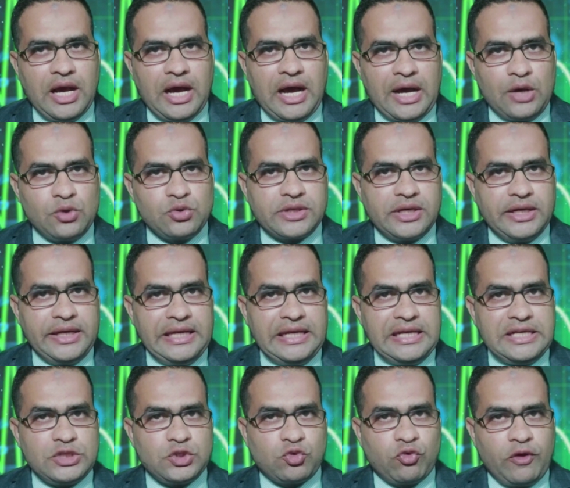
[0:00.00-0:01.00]
House
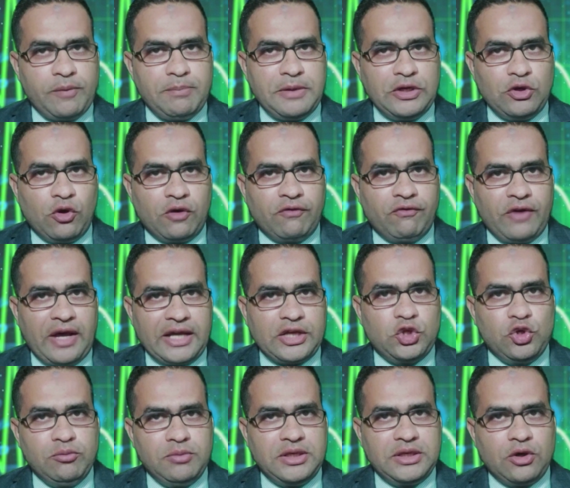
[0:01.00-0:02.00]
cleaning, sweeping or
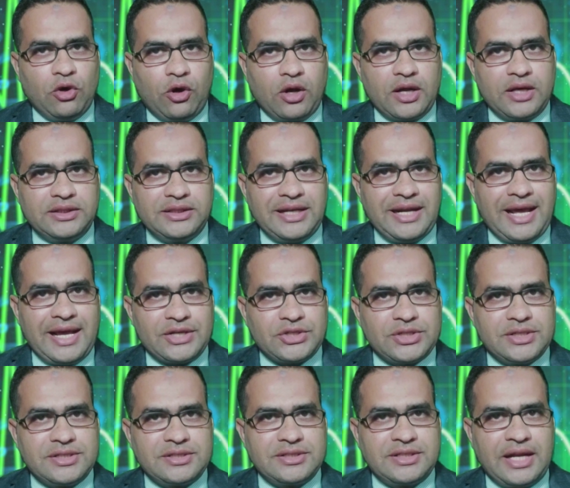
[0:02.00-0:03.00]
vacuuming or other
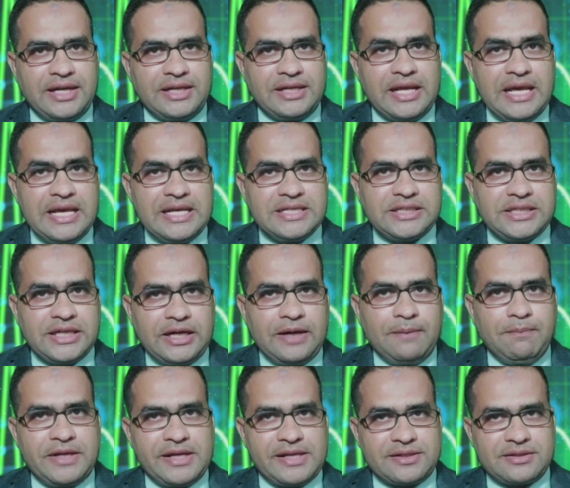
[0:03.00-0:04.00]
actions that
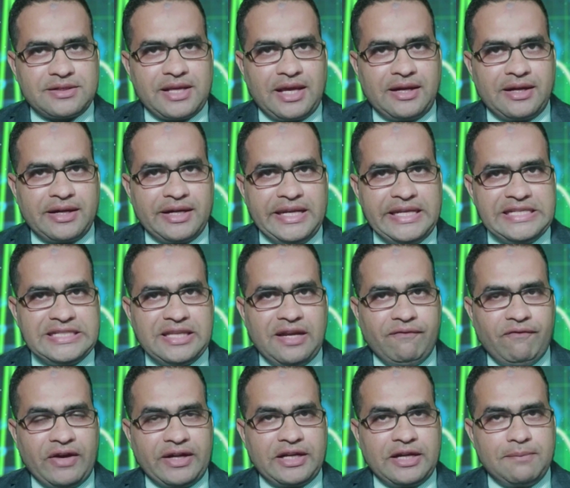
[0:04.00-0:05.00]
stir up dust can release
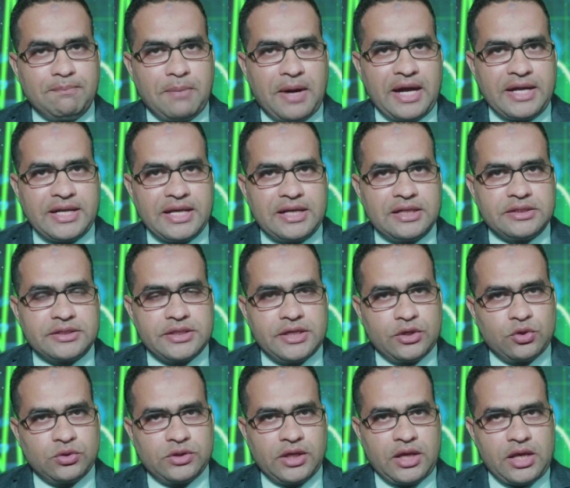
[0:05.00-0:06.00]
infected particles
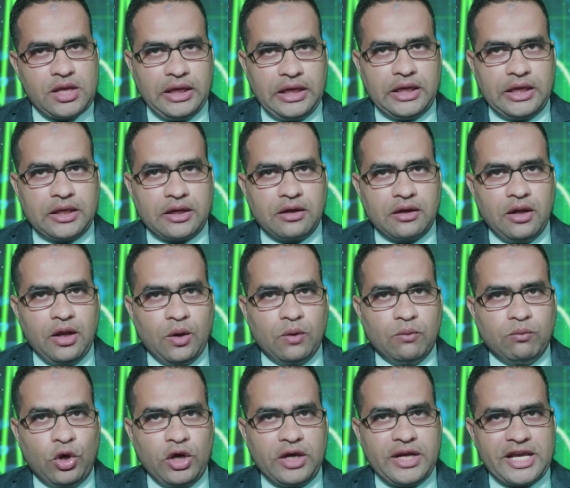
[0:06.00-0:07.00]
into the air.
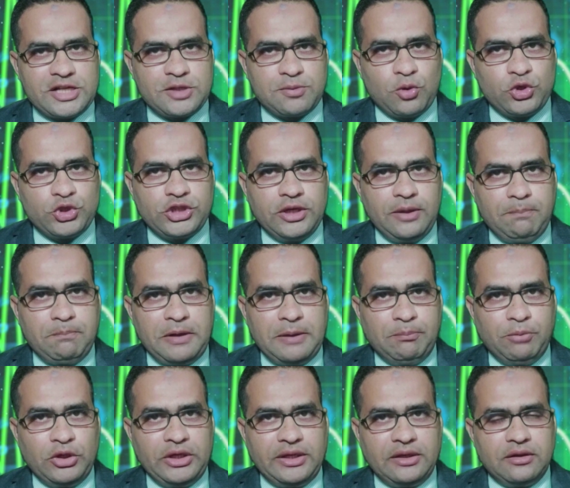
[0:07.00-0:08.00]
Work exposure.
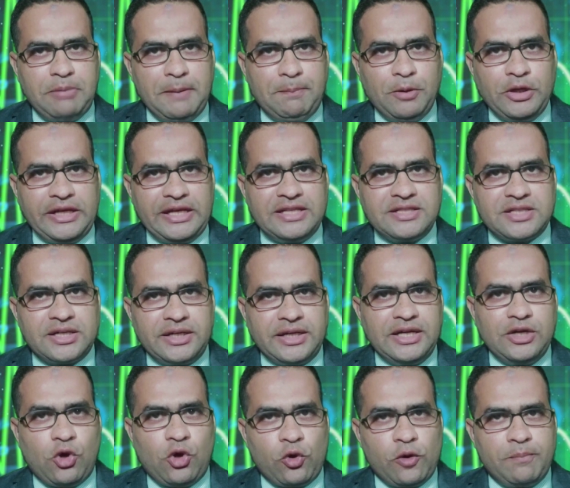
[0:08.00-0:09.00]
People in
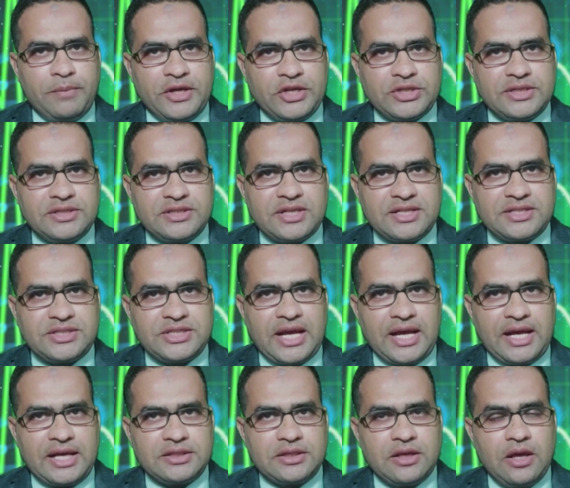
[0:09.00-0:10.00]
certain occupations such
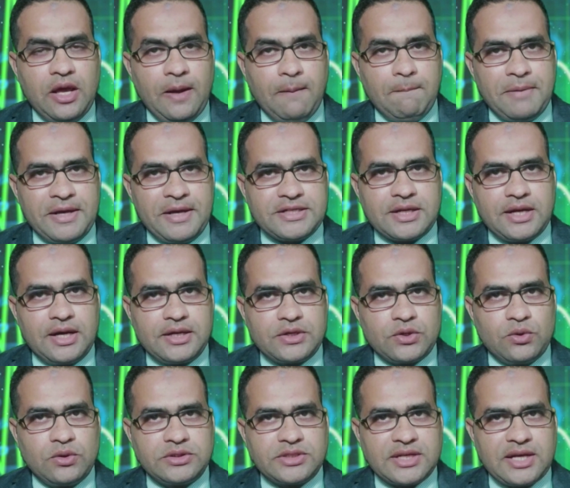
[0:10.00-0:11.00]
as pest
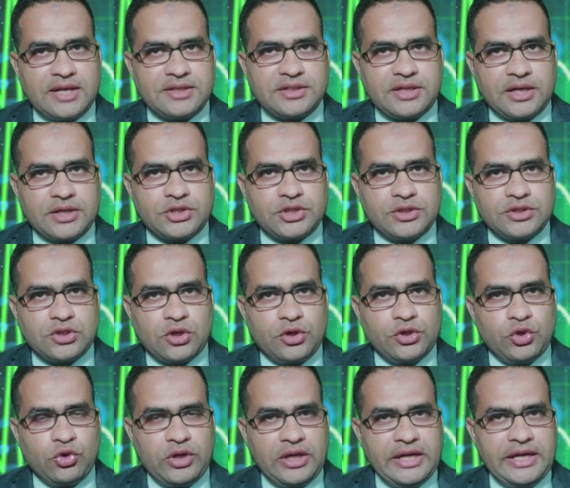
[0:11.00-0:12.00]
controls, constructions or
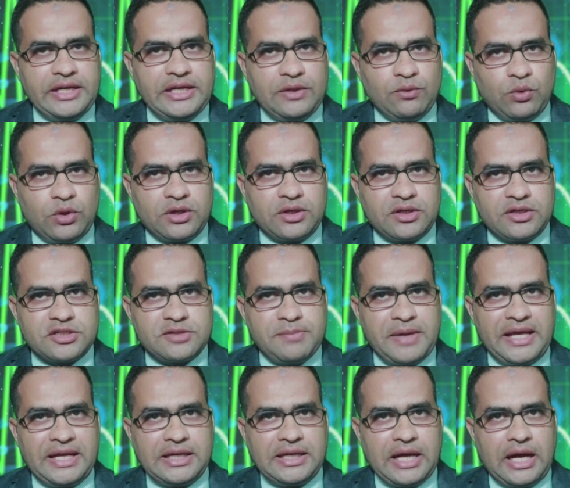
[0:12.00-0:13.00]
utility workers
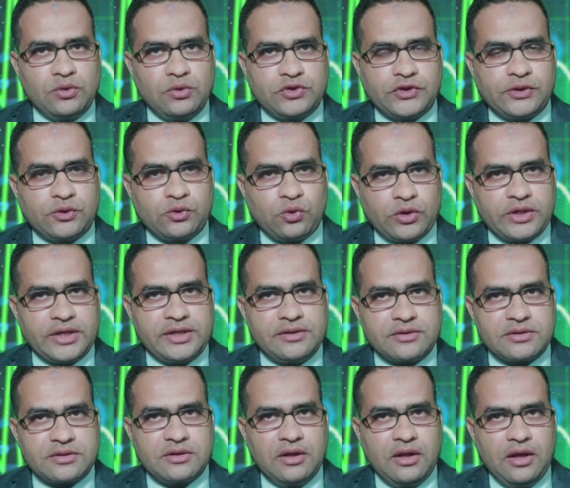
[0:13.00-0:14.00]
may encounter
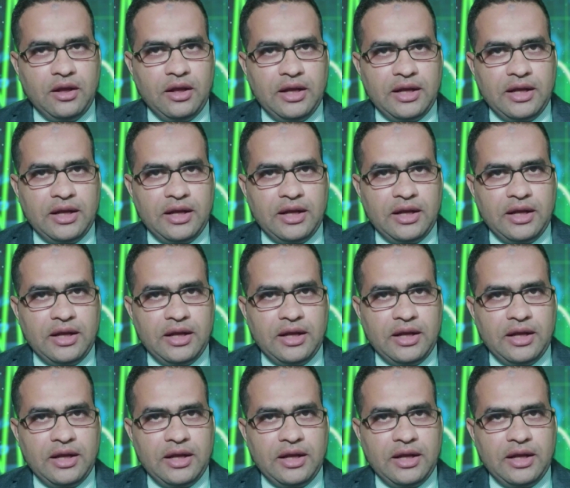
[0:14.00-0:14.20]
rodents.